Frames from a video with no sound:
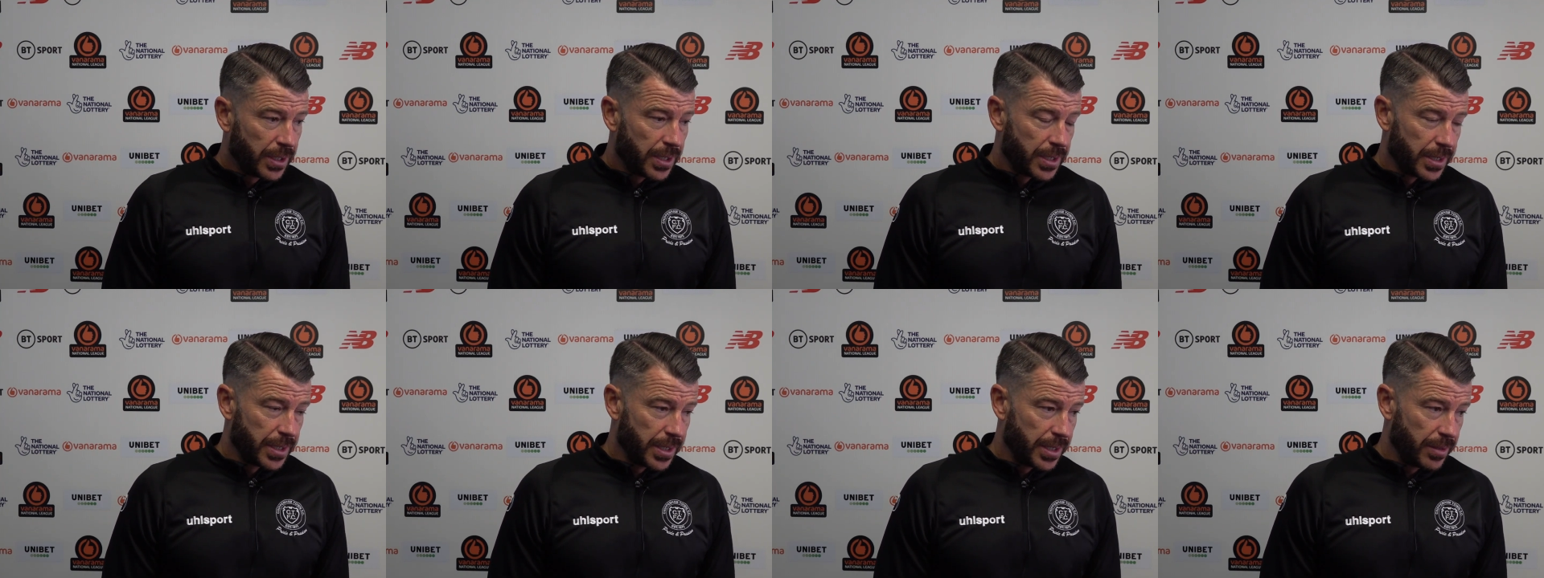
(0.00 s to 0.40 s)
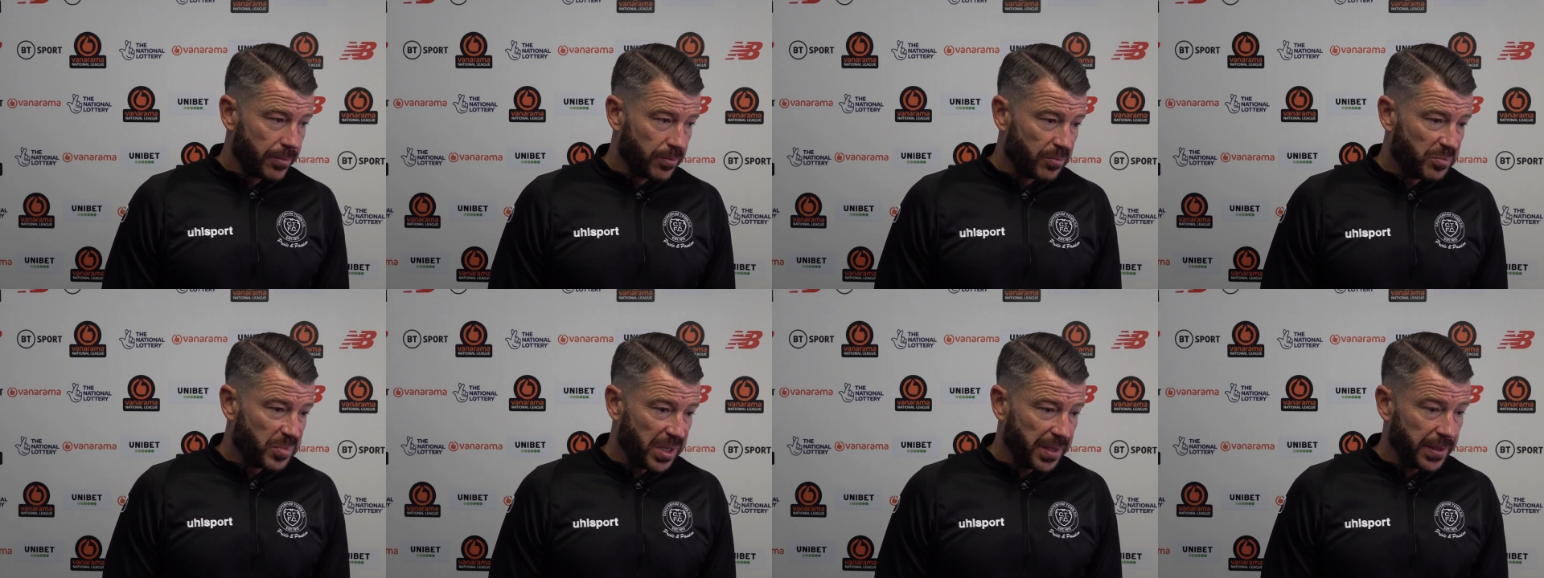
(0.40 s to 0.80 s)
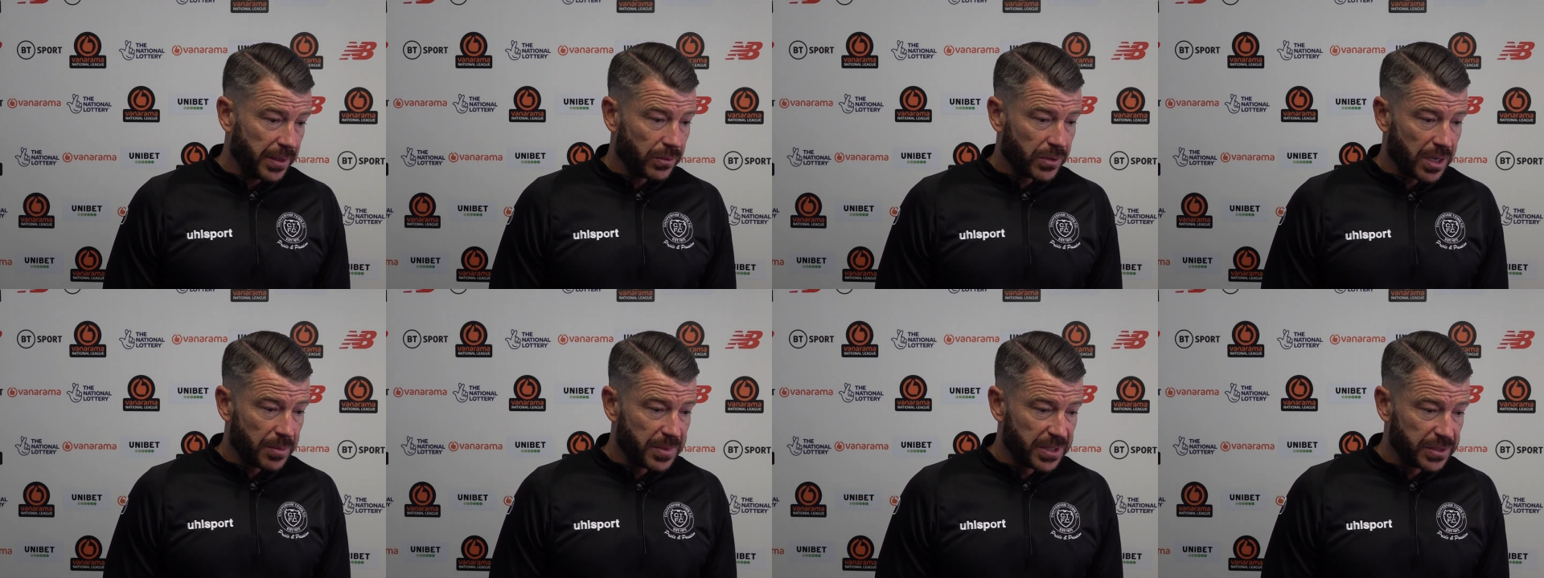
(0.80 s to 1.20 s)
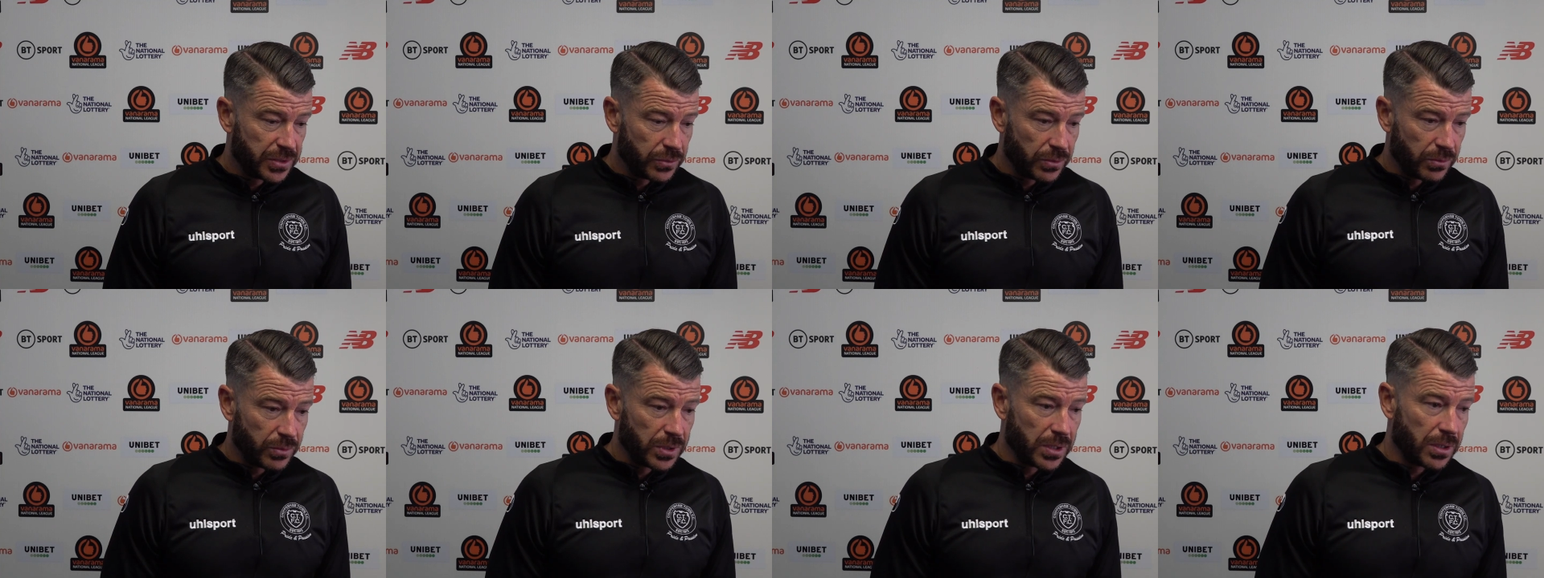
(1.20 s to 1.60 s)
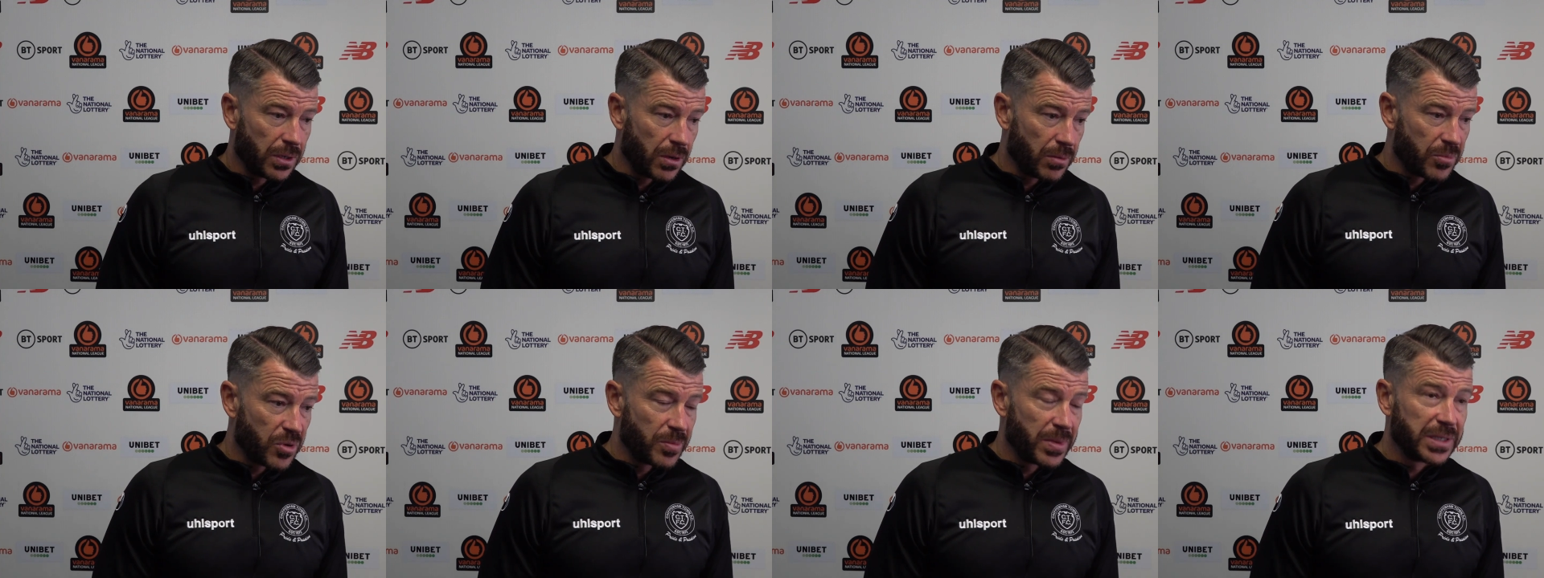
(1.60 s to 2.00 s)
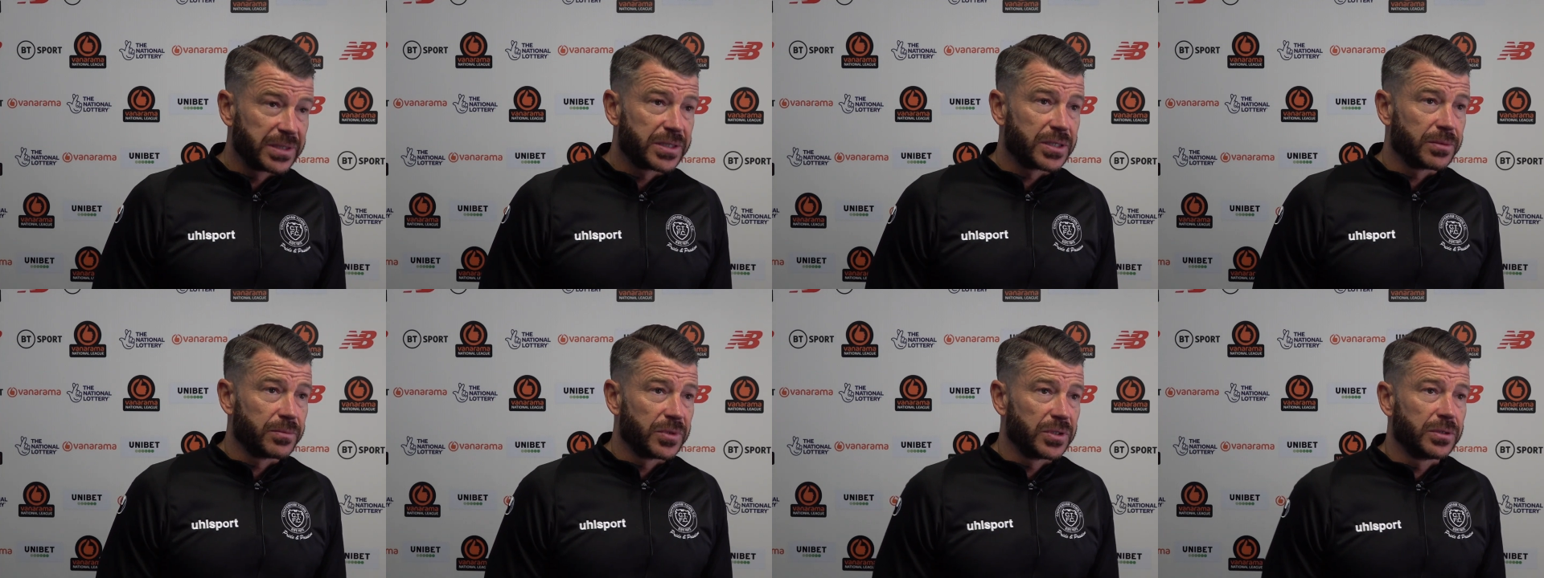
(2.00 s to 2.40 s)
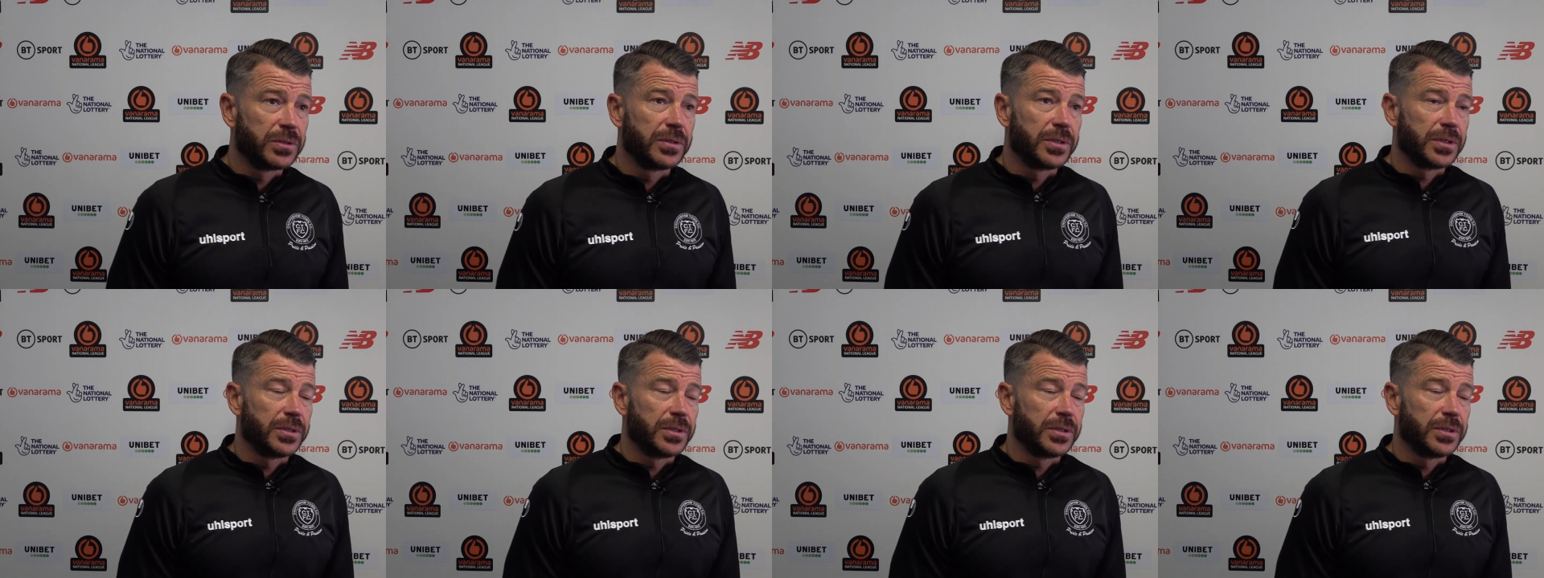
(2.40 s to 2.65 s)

um, but they'll come into it with a lot of momentum and,